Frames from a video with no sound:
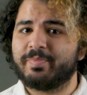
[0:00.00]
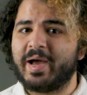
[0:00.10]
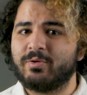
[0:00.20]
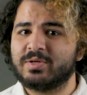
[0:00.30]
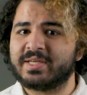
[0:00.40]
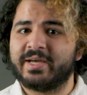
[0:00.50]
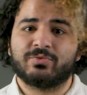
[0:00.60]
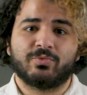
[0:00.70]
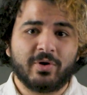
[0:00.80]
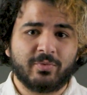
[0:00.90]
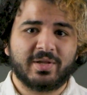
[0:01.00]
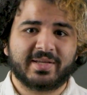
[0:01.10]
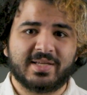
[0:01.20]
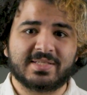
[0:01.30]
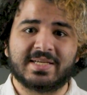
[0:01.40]
Bowers and Roy
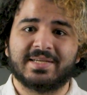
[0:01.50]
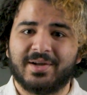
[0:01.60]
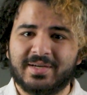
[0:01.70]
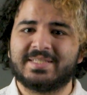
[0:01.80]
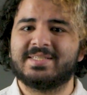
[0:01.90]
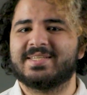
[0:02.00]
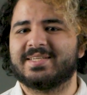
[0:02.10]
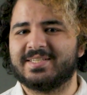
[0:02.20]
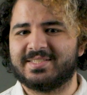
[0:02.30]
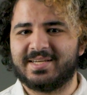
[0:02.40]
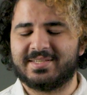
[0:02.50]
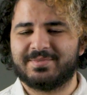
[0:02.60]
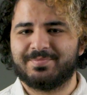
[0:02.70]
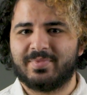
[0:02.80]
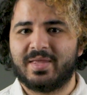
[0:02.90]
Wilkins in 1966.